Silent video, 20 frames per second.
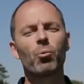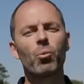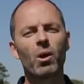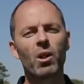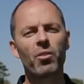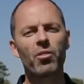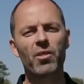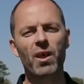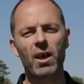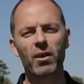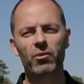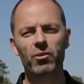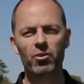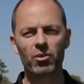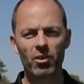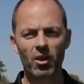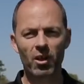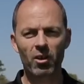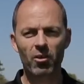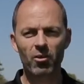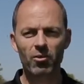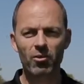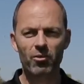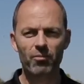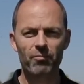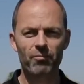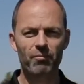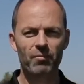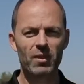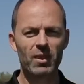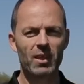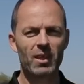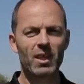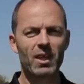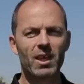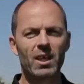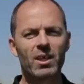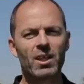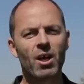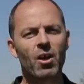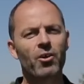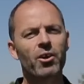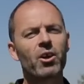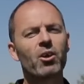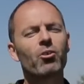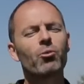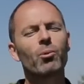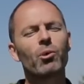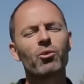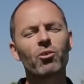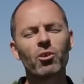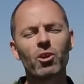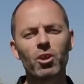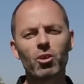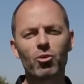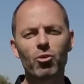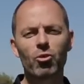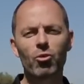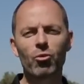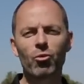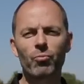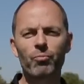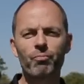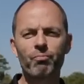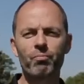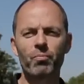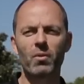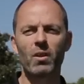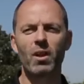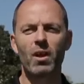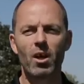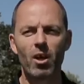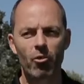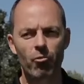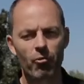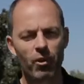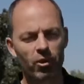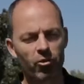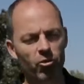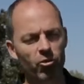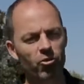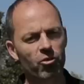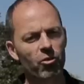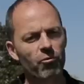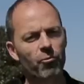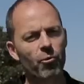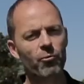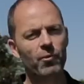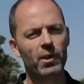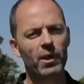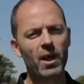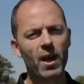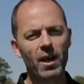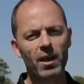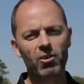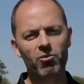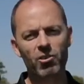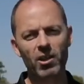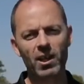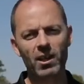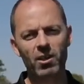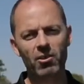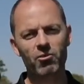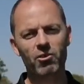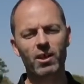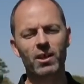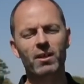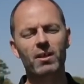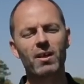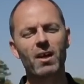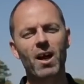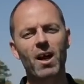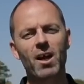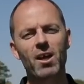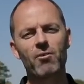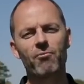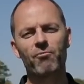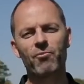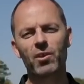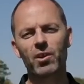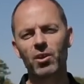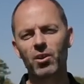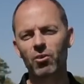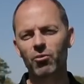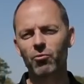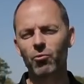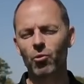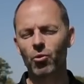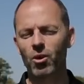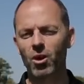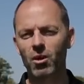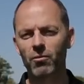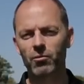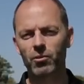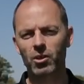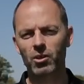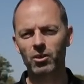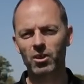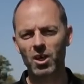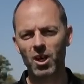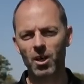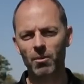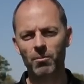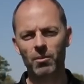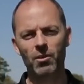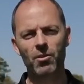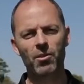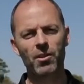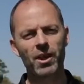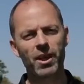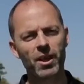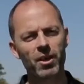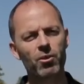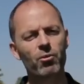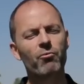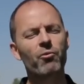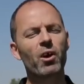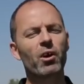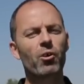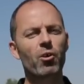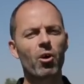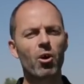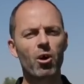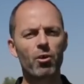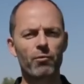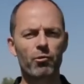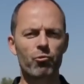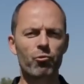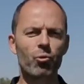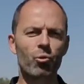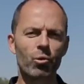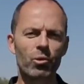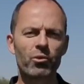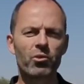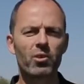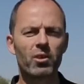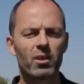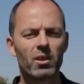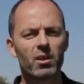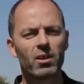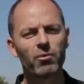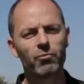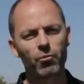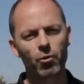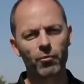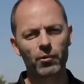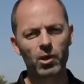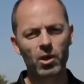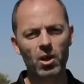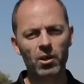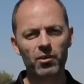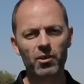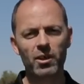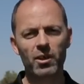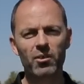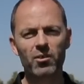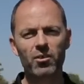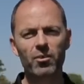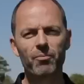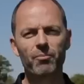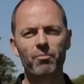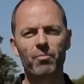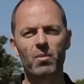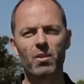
twelve thousand dollars. Now here's what you need to do. Register for the Kai Challenge at kai fitness for golf dot com. There you find all the rules for the contest.